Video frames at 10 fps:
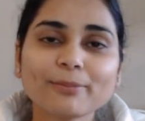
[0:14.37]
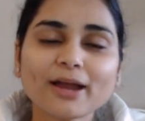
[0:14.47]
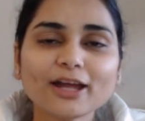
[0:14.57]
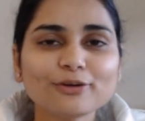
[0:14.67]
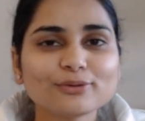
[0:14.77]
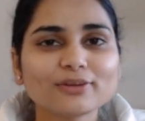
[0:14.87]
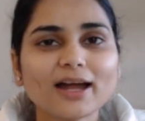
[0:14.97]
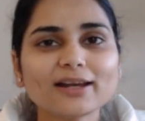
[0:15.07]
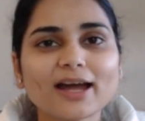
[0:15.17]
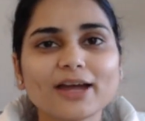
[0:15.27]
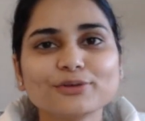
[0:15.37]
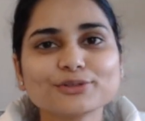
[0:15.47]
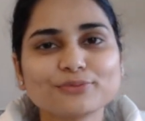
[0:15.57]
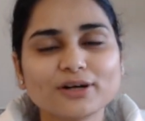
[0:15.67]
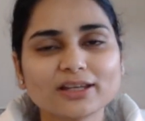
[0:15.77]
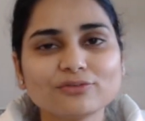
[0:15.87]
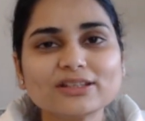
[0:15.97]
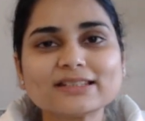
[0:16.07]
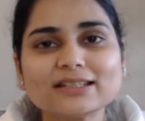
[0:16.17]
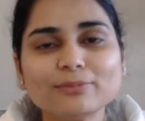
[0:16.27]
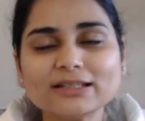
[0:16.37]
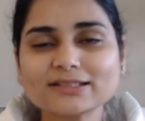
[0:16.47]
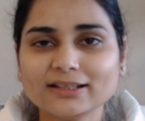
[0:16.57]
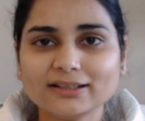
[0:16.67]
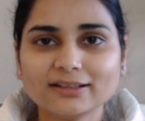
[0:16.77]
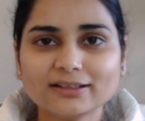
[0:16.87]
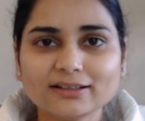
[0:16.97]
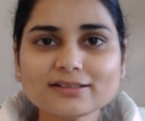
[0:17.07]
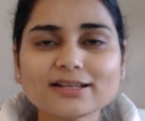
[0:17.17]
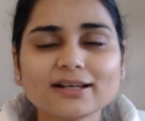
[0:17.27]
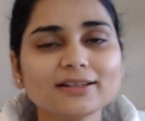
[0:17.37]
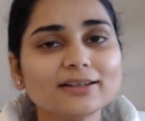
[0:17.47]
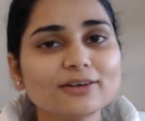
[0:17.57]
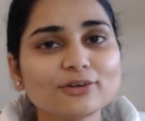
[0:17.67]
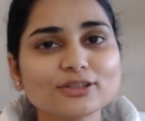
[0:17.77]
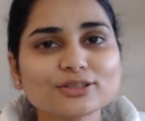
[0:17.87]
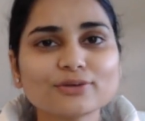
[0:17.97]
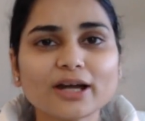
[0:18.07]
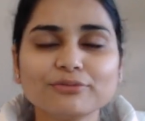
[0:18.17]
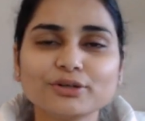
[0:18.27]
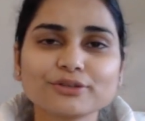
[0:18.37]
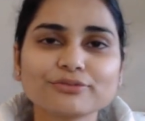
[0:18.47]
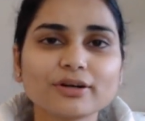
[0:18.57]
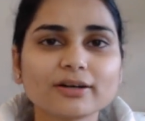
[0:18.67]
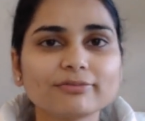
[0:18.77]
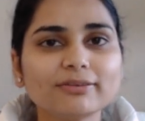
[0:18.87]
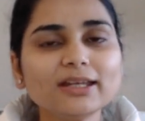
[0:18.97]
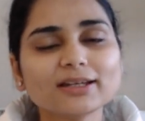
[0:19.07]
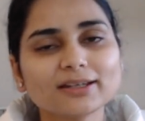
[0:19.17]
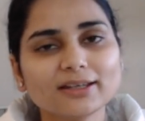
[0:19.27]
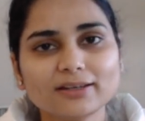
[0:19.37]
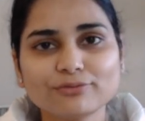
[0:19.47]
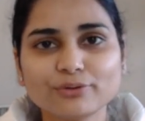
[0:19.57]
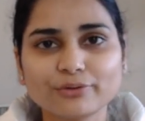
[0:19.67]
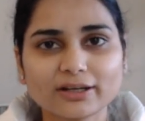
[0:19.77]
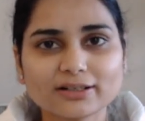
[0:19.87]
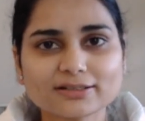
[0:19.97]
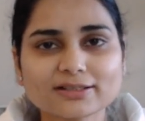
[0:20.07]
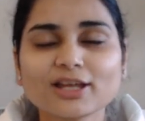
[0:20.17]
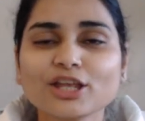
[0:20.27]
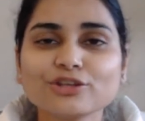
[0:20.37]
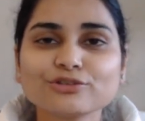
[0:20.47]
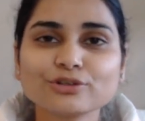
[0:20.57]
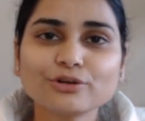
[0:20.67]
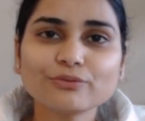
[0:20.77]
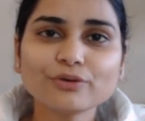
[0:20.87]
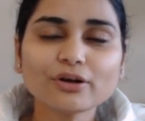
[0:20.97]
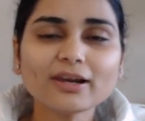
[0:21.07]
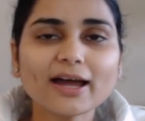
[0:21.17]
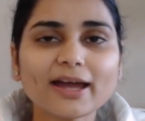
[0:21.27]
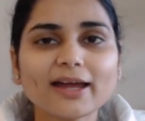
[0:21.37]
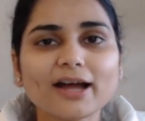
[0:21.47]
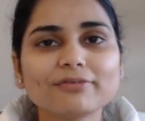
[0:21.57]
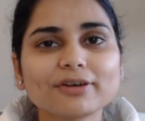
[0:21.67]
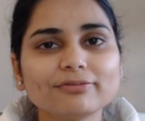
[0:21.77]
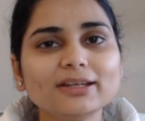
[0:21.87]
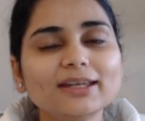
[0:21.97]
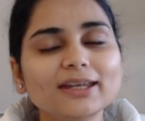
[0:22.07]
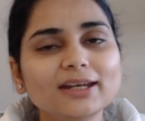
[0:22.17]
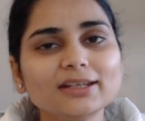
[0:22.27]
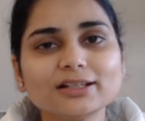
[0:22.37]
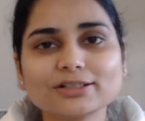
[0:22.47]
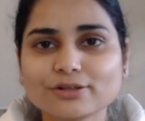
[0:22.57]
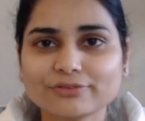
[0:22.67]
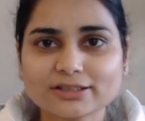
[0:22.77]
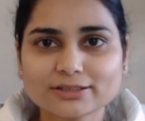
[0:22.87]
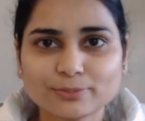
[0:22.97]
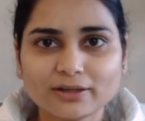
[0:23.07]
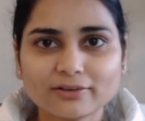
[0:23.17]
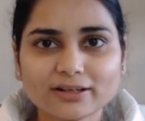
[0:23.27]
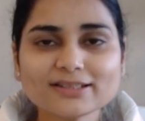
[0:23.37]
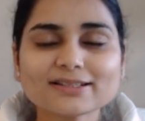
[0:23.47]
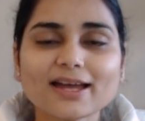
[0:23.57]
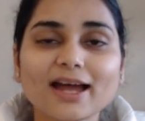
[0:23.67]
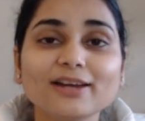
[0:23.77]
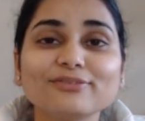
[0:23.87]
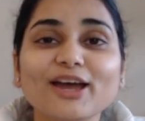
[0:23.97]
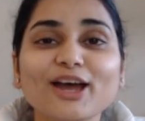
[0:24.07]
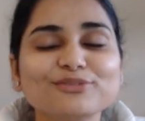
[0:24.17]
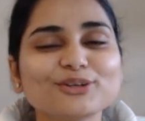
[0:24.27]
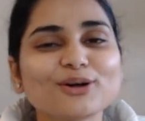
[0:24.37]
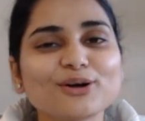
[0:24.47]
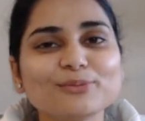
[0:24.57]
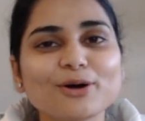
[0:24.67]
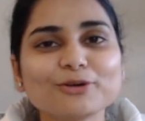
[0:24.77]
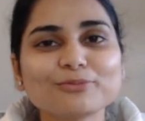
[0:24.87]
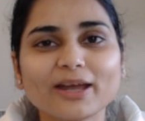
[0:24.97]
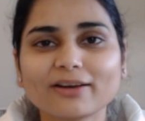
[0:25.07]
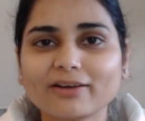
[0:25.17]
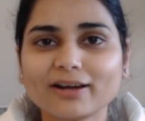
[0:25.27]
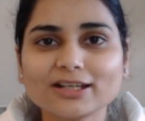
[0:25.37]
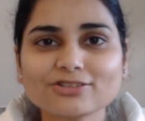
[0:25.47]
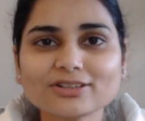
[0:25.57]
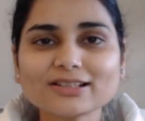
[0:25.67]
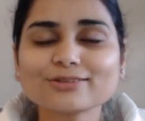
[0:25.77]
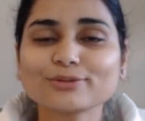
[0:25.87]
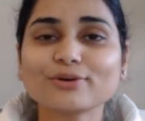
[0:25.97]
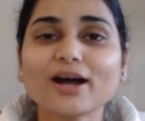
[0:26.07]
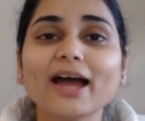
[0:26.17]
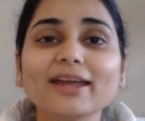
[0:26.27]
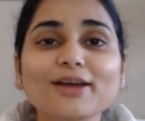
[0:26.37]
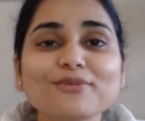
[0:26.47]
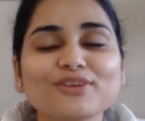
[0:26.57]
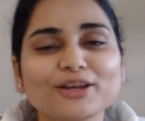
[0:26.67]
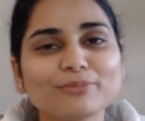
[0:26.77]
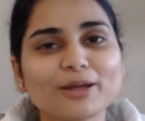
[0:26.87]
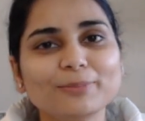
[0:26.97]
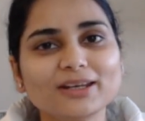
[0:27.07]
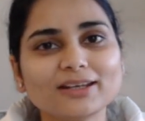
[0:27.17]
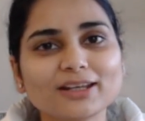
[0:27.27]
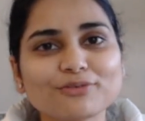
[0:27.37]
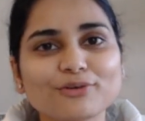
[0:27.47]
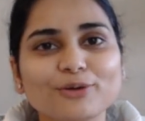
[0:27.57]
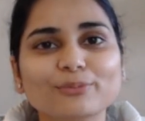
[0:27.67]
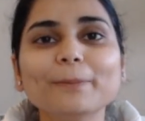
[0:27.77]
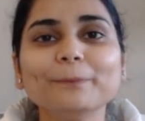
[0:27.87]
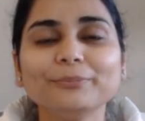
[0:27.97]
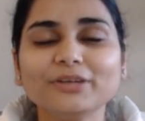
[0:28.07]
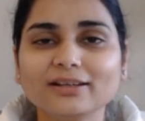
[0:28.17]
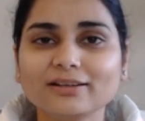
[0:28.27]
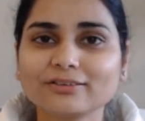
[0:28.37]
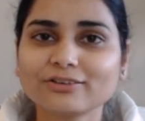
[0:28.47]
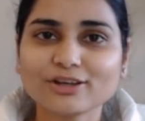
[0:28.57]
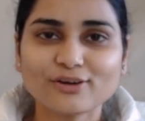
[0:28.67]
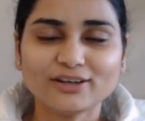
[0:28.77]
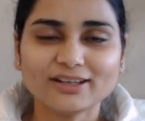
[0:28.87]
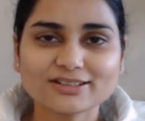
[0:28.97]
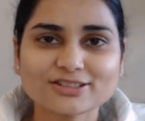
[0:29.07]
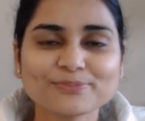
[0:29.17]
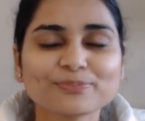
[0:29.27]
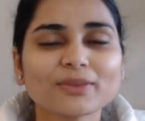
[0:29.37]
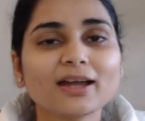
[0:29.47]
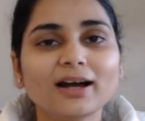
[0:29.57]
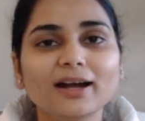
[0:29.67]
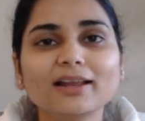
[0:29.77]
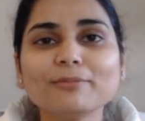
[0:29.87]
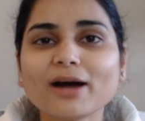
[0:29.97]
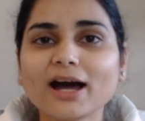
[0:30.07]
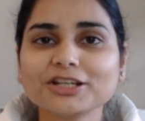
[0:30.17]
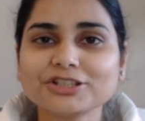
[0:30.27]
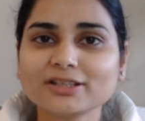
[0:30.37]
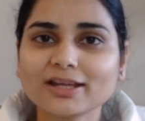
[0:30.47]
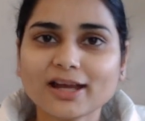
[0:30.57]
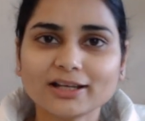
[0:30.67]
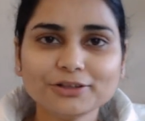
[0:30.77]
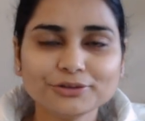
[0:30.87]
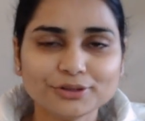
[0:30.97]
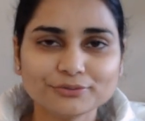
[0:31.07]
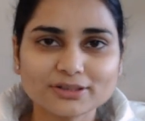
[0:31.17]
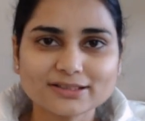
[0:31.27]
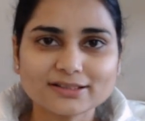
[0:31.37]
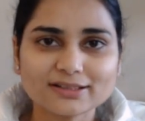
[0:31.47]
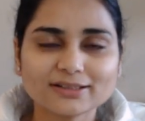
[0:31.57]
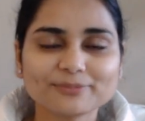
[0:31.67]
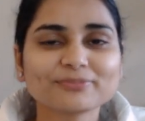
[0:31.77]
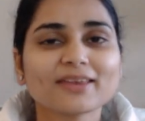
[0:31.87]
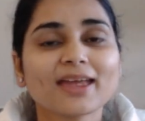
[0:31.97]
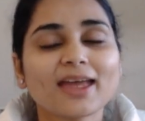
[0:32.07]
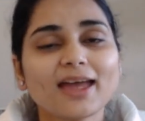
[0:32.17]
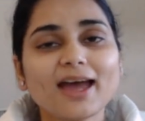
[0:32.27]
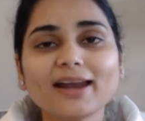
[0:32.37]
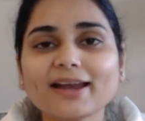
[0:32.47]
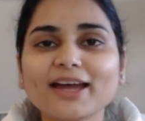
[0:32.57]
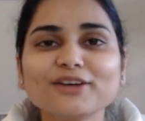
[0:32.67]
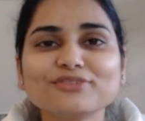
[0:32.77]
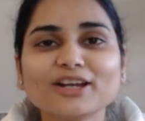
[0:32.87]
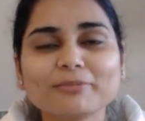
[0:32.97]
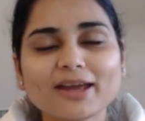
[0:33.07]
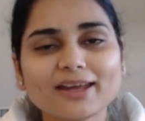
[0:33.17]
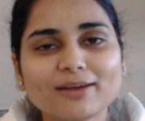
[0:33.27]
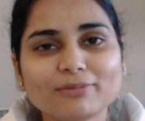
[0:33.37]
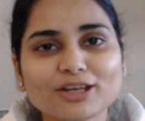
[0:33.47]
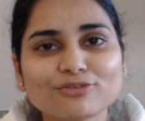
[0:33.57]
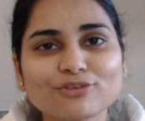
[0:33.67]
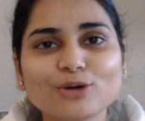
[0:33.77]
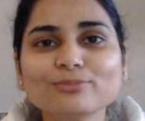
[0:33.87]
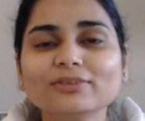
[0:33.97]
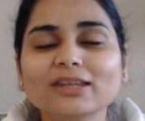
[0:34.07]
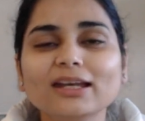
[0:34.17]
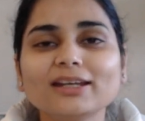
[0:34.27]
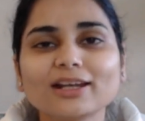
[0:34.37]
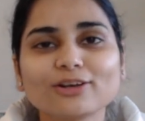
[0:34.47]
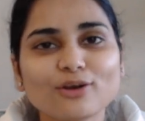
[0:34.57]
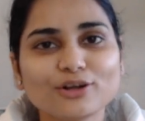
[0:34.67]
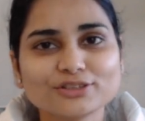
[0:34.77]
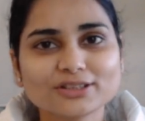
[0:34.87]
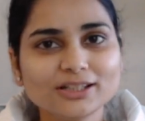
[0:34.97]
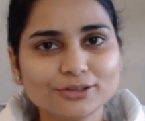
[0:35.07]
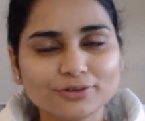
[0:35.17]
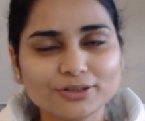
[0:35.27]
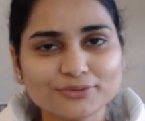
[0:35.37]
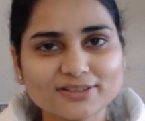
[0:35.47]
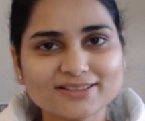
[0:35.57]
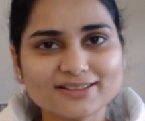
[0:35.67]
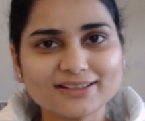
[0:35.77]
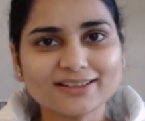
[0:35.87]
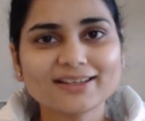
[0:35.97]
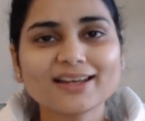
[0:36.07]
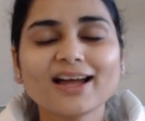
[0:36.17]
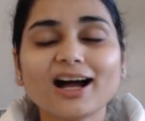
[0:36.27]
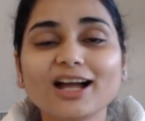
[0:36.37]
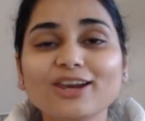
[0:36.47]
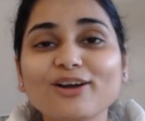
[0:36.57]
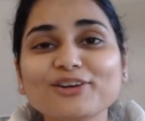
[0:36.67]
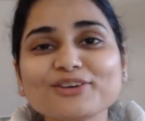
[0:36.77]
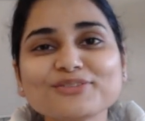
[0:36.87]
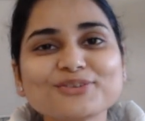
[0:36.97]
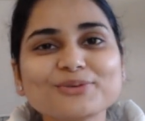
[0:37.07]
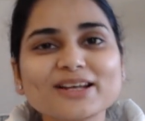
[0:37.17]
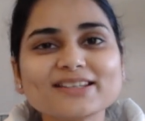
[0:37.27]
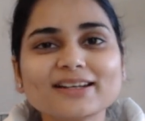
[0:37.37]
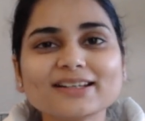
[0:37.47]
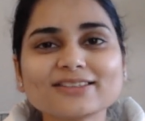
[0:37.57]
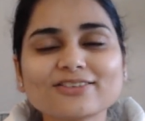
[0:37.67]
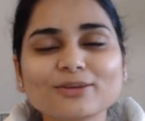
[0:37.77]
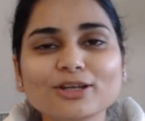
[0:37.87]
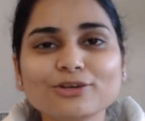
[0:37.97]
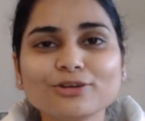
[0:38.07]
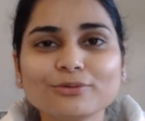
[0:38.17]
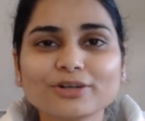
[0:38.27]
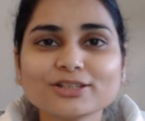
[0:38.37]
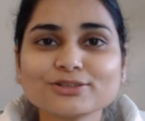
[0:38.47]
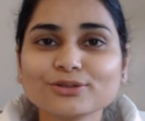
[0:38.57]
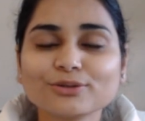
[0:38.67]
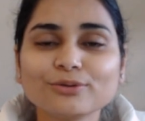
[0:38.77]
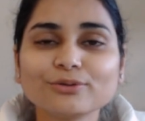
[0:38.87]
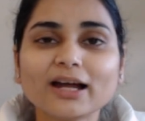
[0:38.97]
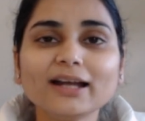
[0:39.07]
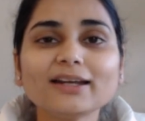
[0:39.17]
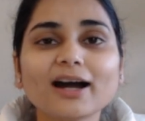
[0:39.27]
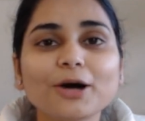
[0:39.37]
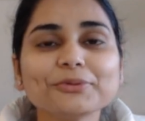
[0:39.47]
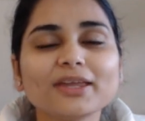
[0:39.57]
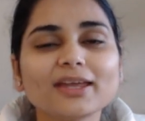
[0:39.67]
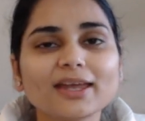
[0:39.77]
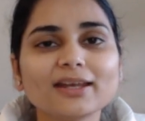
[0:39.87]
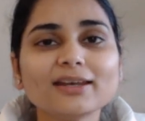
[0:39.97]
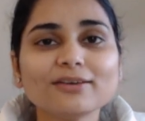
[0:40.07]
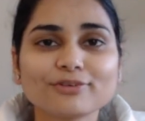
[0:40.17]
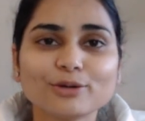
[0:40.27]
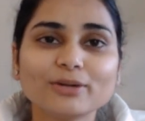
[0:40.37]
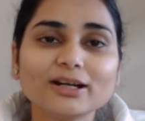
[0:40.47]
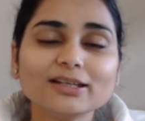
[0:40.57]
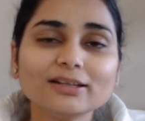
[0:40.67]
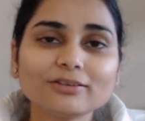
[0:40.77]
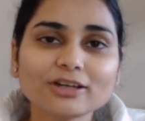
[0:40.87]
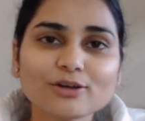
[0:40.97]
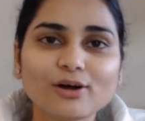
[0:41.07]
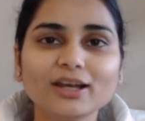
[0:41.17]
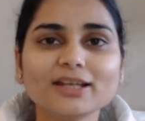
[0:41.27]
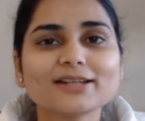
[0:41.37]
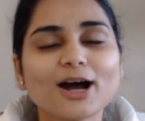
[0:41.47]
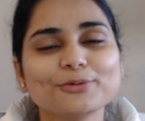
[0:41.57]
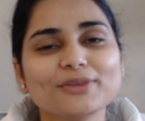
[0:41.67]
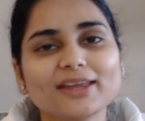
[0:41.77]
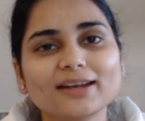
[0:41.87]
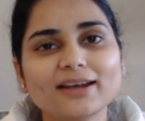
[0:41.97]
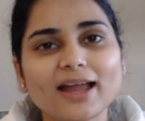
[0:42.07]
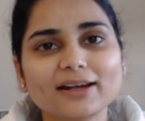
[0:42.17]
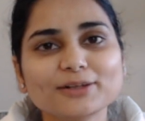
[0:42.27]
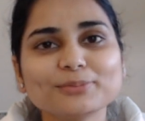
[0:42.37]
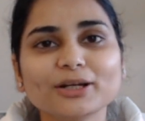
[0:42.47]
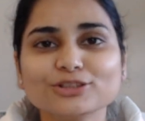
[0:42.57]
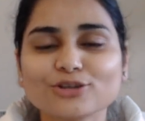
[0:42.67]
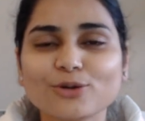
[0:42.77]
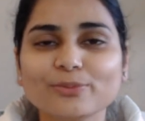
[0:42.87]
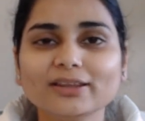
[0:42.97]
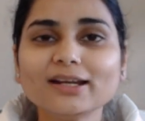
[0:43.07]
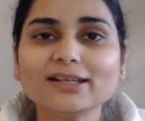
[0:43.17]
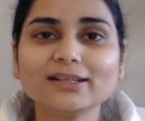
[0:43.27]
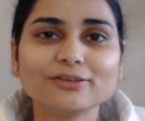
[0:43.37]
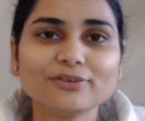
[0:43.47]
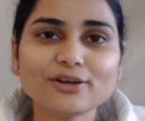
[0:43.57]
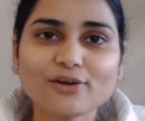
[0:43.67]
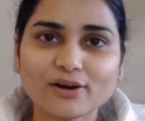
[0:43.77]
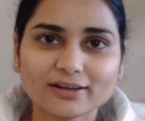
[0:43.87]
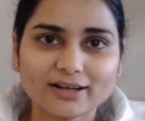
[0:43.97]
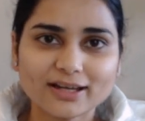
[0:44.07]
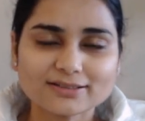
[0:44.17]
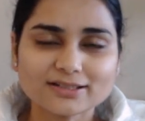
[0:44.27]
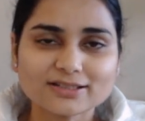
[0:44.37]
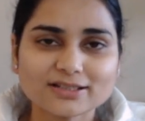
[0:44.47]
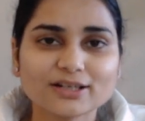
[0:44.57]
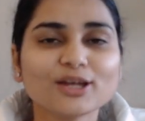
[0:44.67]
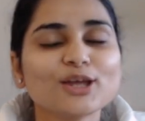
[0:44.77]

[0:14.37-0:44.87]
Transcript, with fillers: Prior to that, I was working with Siemens Healthineers and there also I worked for roughly 4 years. So overall, I have roughly 8 years of experience and if I have to talk about my credentials, so I have done my BTech from a tier 3 college under Maharishi Dayanand University and I have done my MTech from Delhi Technological University. A lot of students are extremely curious to know that how they can, from a tier 3 college, how they can land up a job in the tier 1 organization.